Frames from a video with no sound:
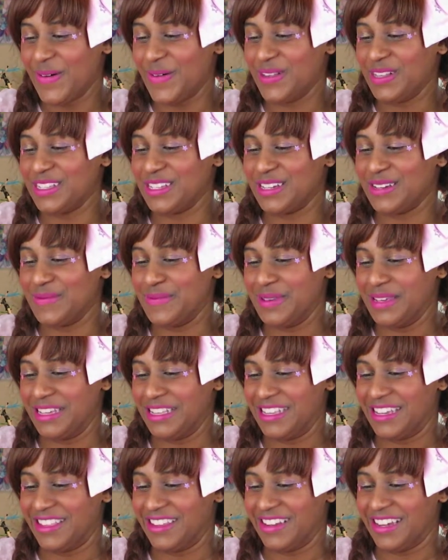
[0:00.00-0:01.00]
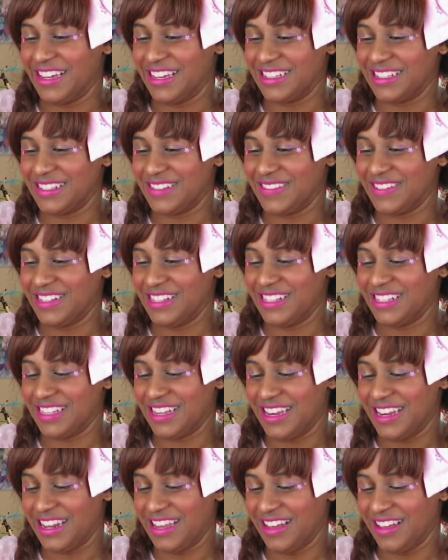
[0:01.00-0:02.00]
well, there's gonna be another guess. What's this
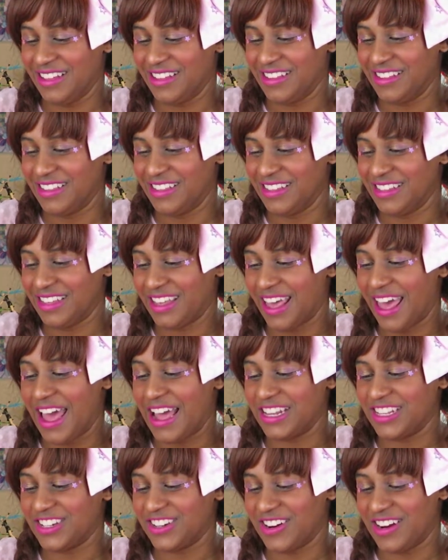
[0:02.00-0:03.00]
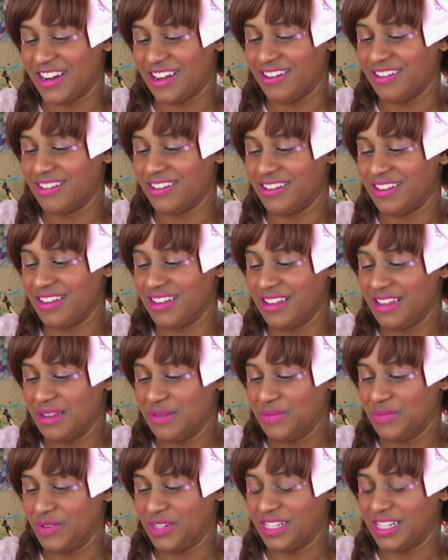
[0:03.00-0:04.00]
kitty called? Cat's Crown,
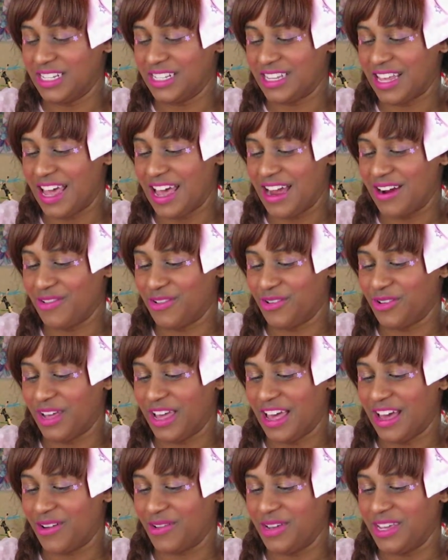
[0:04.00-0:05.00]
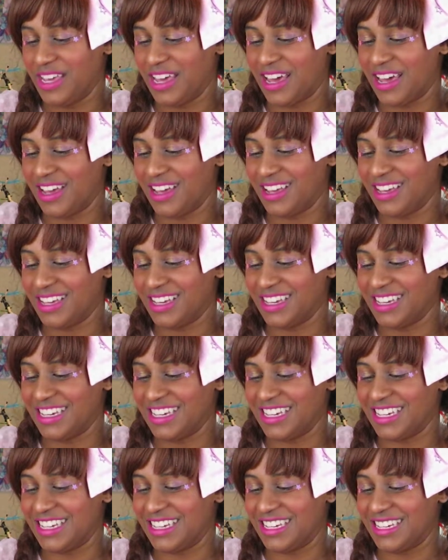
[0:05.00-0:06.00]
Princess Cat, Royal Cat, Queen Cat.
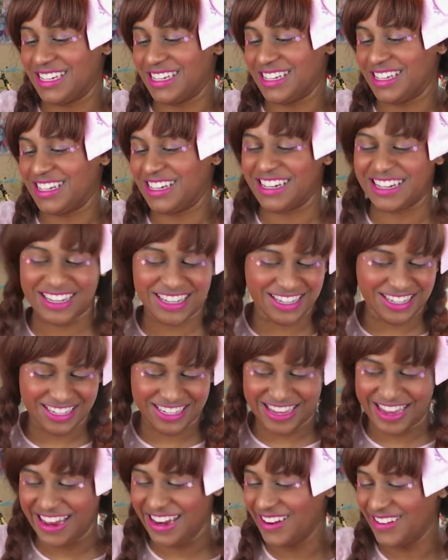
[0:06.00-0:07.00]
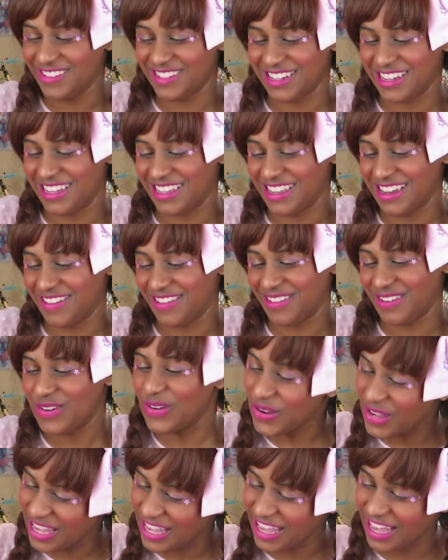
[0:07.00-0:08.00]
Ah, I knew I was gonna get that.
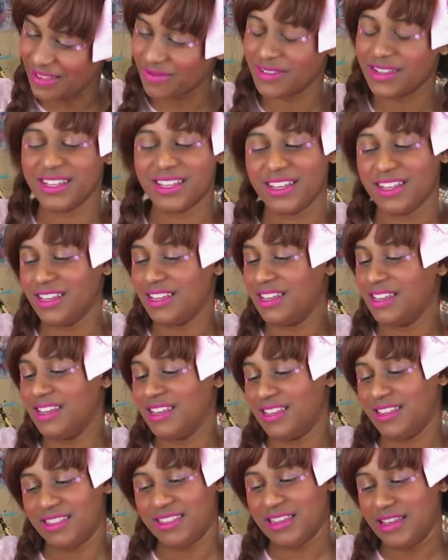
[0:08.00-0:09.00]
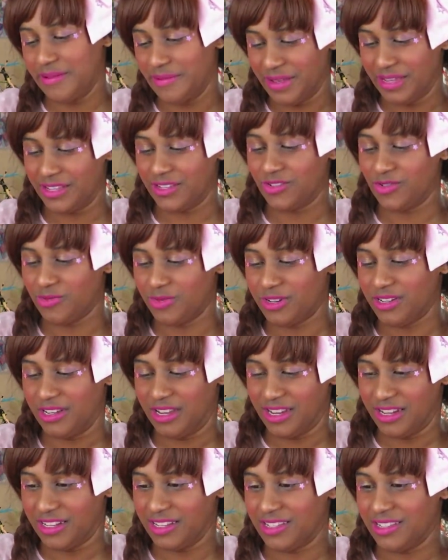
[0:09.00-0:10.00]
Queen Cat. That makes so much
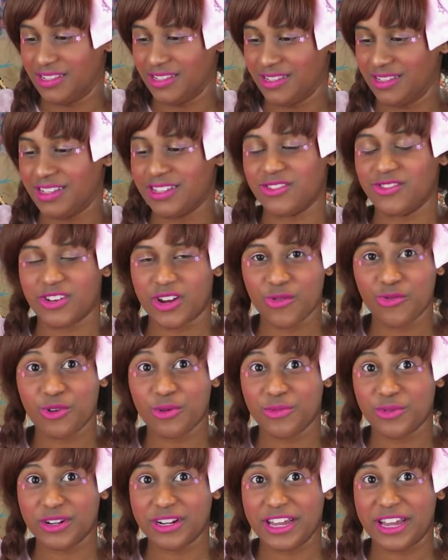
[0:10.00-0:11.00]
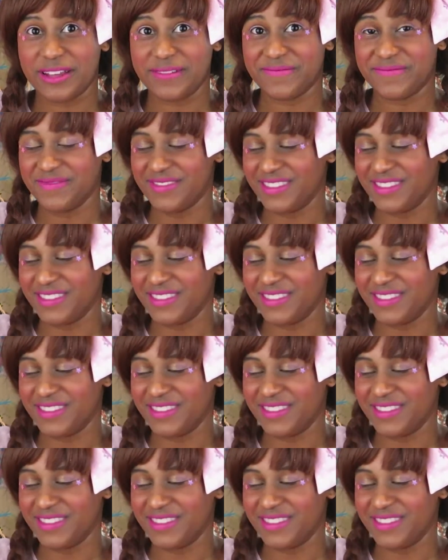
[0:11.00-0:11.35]
sense. Let's try one more time.